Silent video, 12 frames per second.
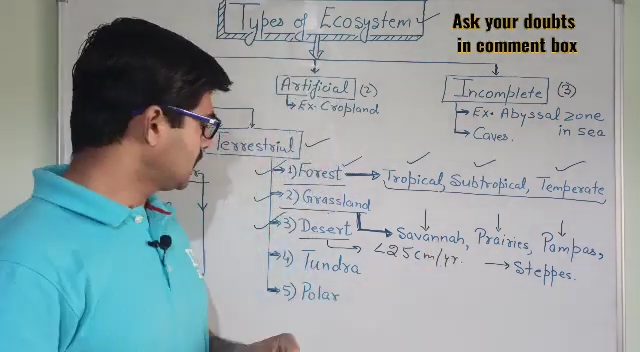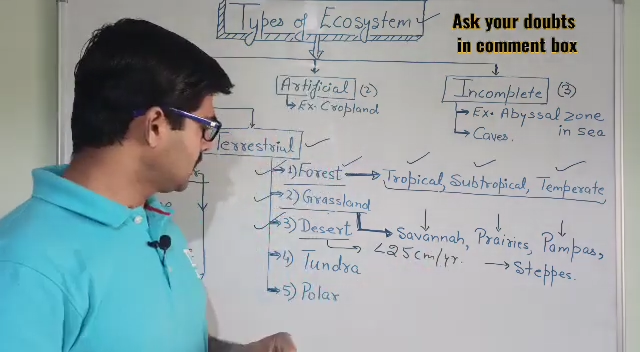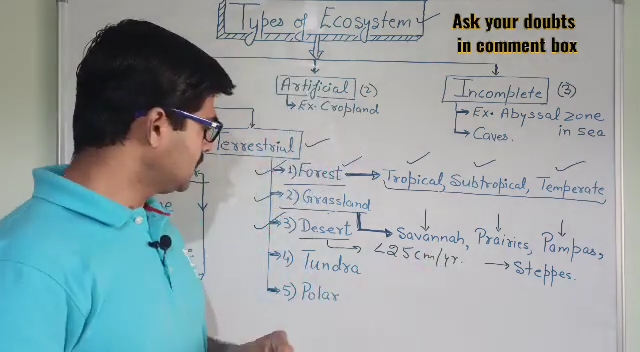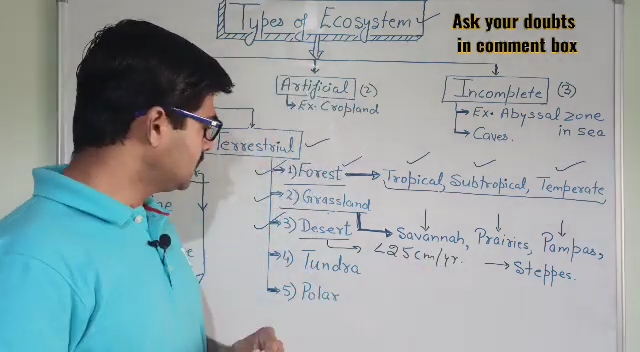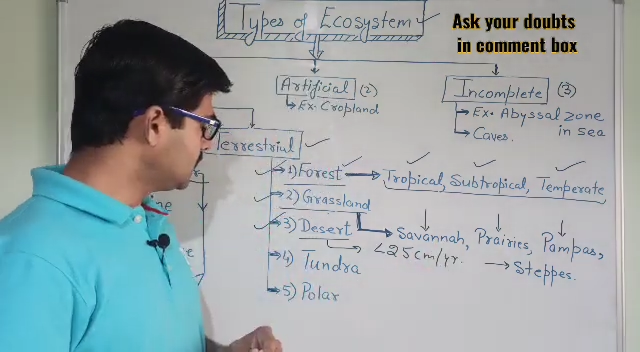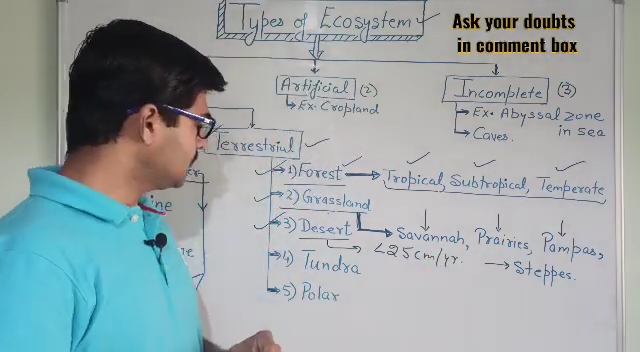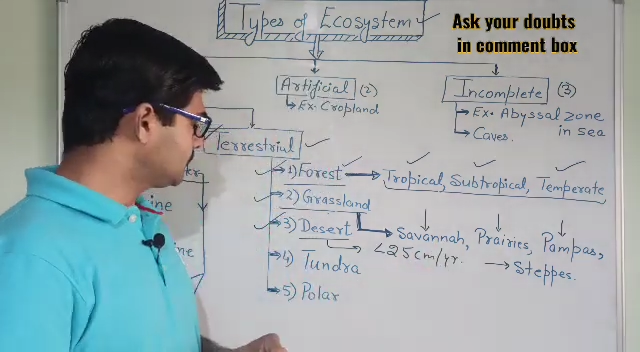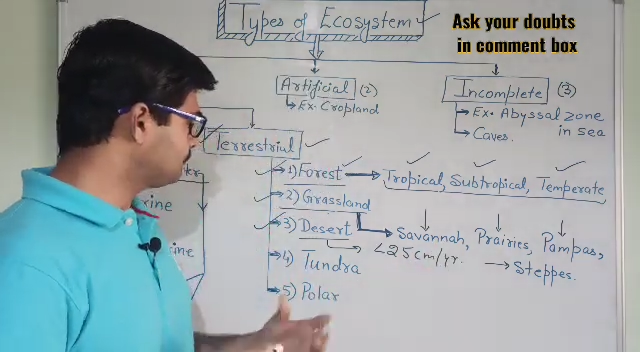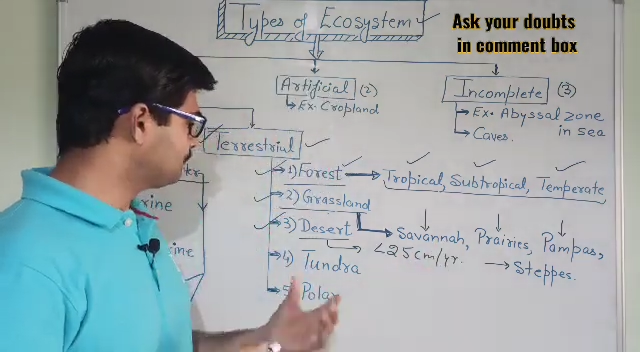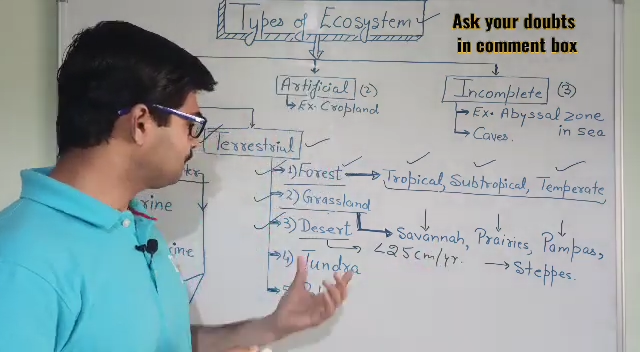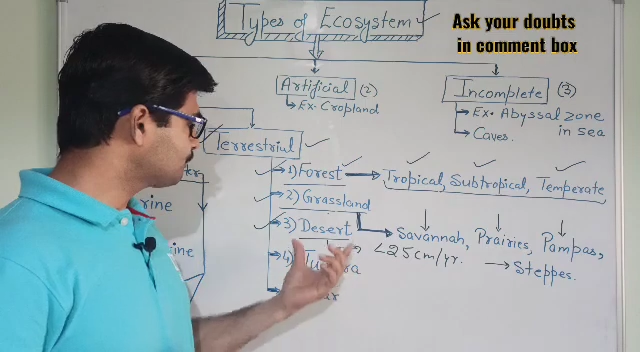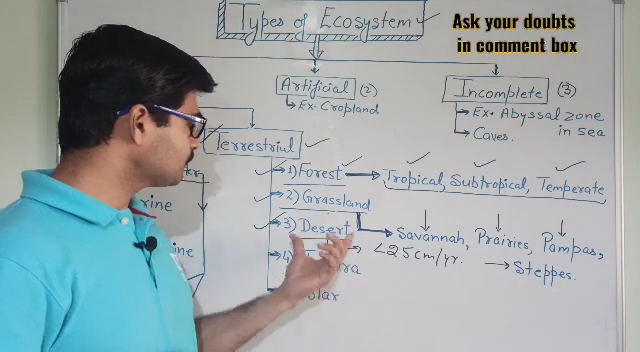Here
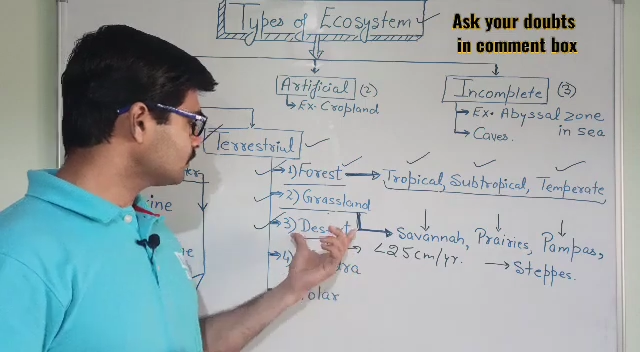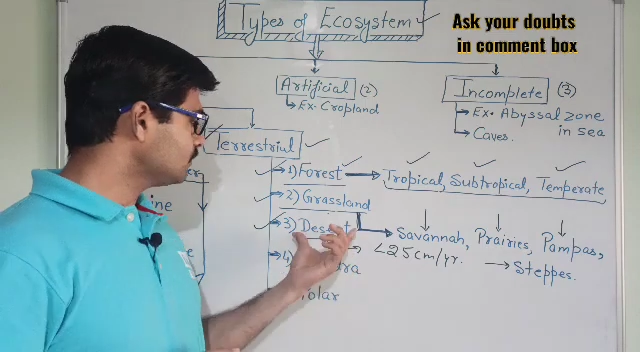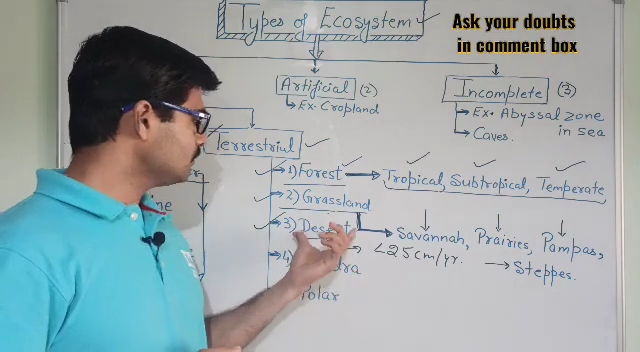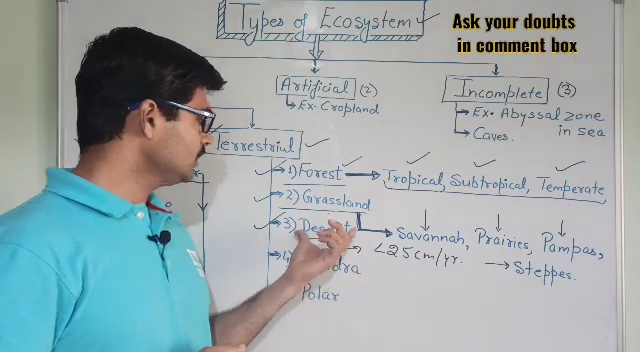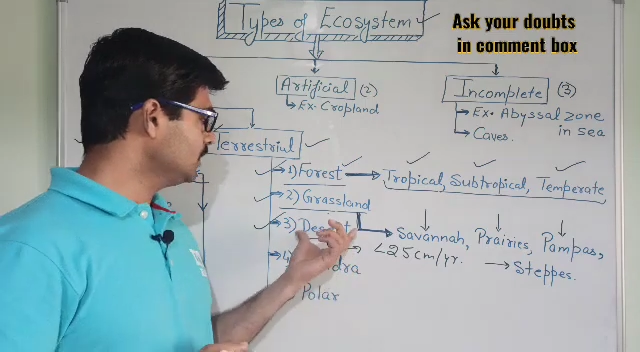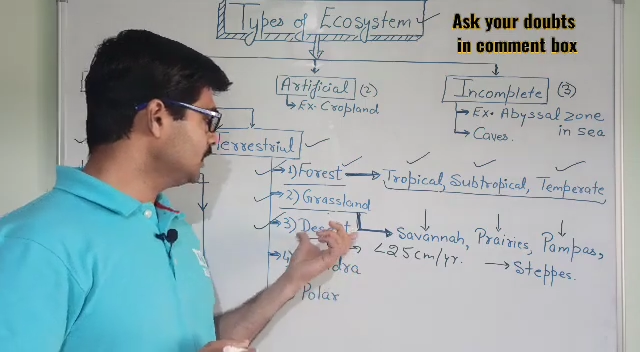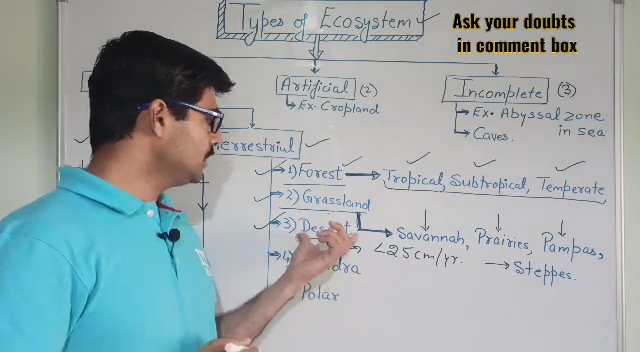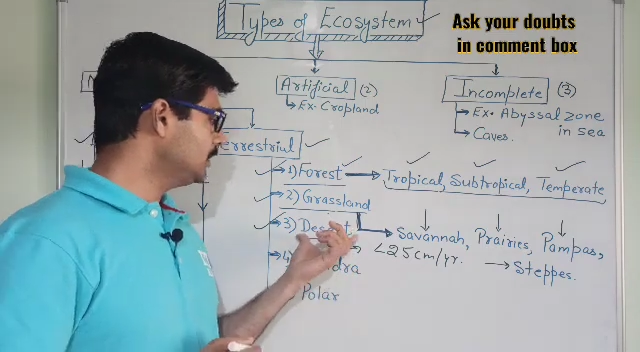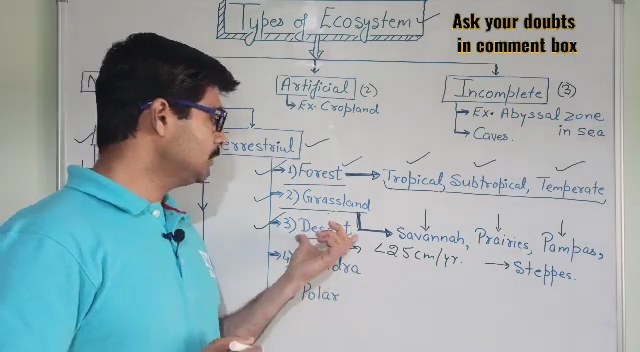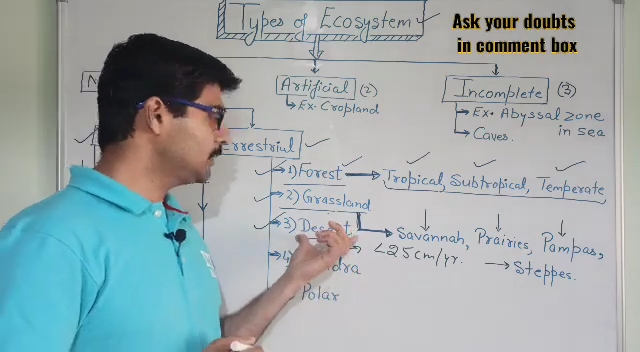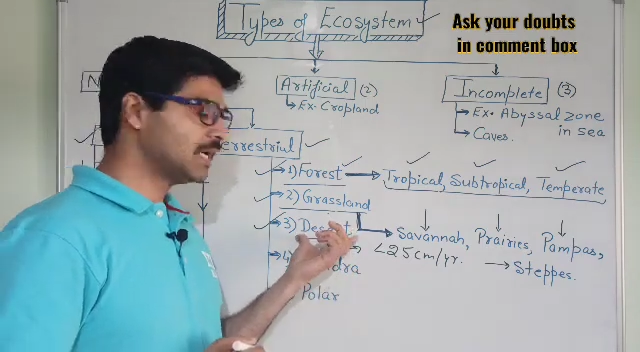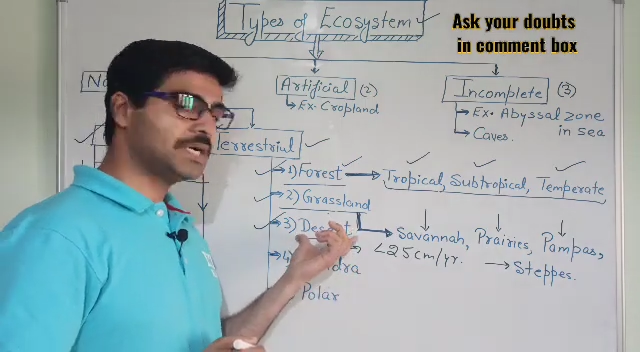
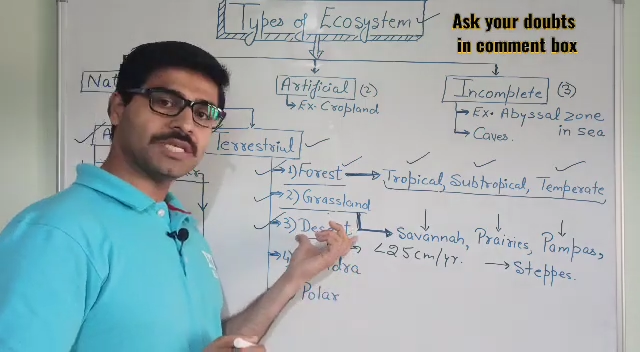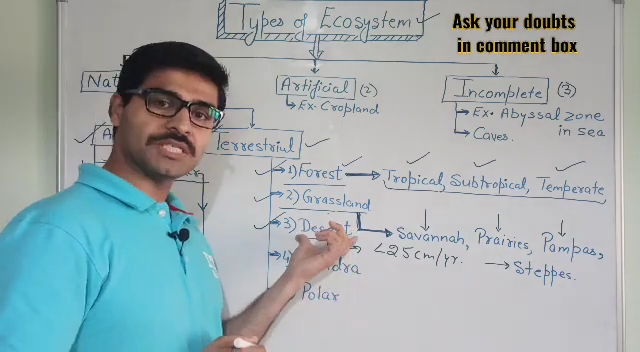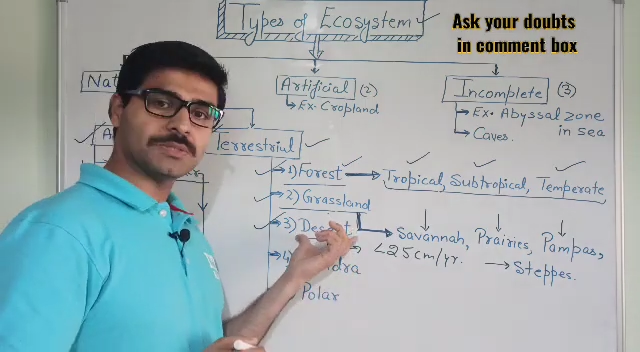the plant